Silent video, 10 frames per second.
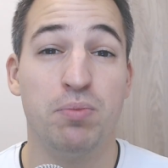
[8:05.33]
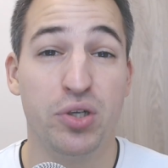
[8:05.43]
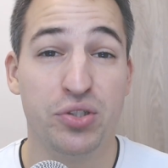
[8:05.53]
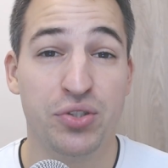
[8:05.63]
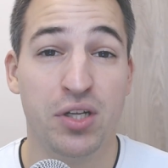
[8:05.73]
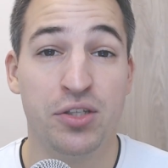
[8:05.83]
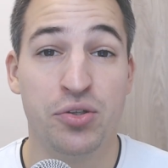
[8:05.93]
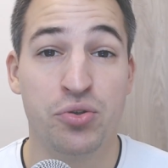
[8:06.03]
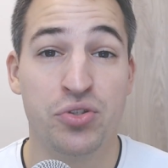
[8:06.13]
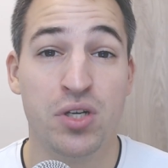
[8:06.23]
personal
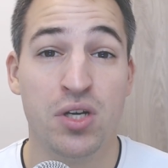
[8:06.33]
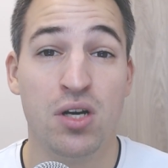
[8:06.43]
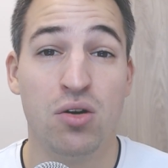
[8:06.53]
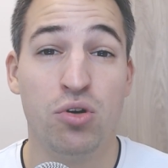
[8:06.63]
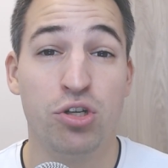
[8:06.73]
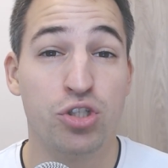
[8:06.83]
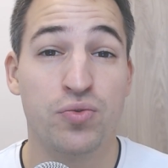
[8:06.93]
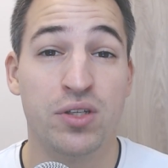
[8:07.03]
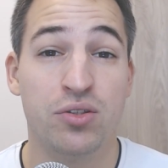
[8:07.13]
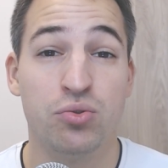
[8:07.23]
use or
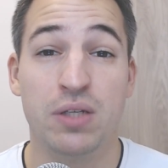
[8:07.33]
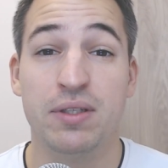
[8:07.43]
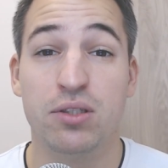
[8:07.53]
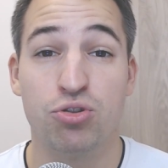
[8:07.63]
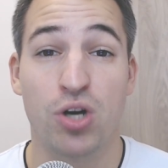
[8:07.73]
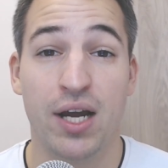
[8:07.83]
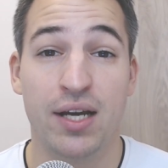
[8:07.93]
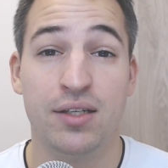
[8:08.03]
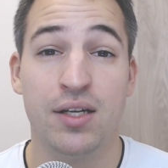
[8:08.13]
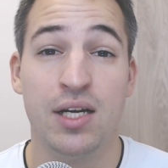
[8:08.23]
just want to give it a
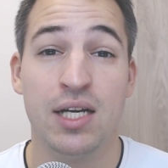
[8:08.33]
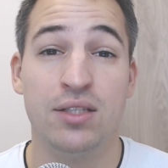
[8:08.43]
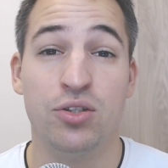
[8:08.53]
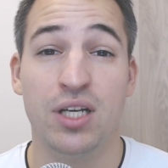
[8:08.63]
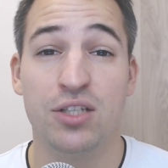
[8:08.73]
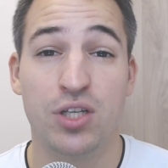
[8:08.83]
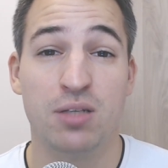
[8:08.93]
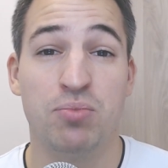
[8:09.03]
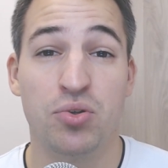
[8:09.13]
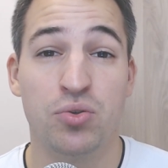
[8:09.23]
try. The
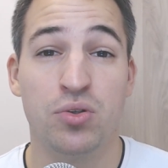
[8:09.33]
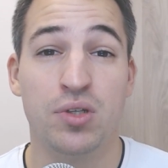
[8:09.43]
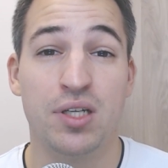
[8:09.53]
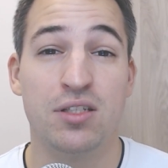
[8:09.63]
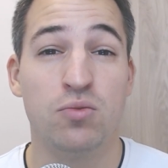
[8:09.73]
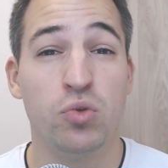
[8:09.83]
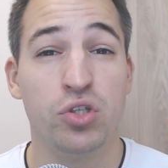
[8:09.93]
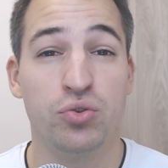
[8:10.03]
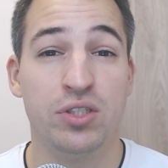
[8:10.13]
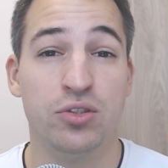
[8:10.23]
Taskade Pro is
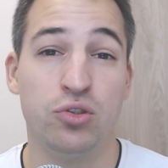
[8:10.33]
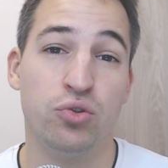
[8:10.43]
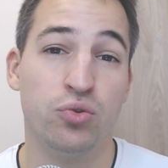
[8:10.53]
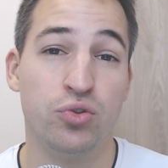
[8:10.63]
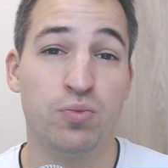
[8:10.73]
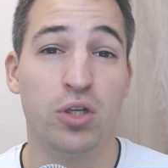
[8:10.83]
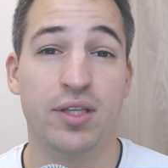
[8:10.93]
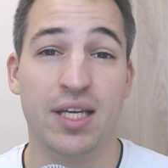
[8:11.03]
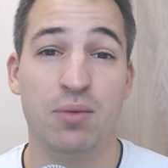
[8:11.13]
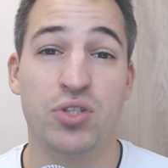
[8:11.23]
more suited to small
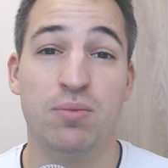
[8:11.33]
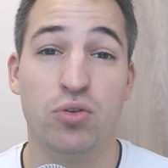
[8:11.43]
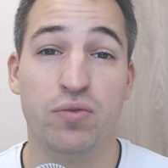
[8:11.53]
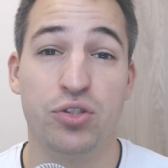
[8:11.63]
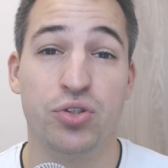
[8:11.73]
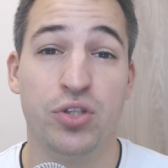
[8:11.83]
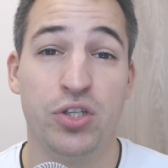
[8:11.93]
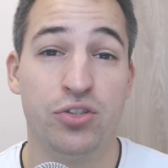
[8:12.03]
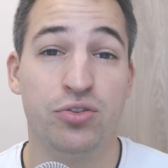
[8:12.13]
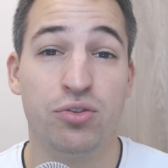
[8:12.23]
teams and
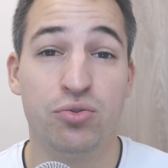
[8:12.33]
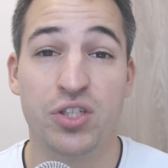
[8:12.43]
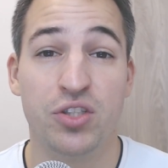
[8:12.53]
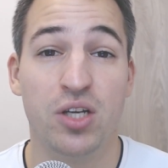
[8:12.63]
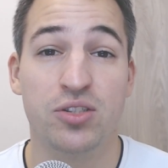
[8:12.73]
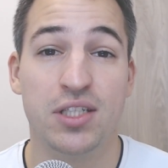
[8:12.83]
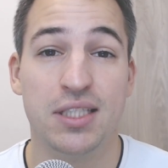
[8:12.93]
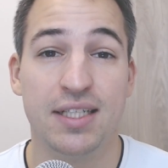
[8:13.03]
professionals using Taskade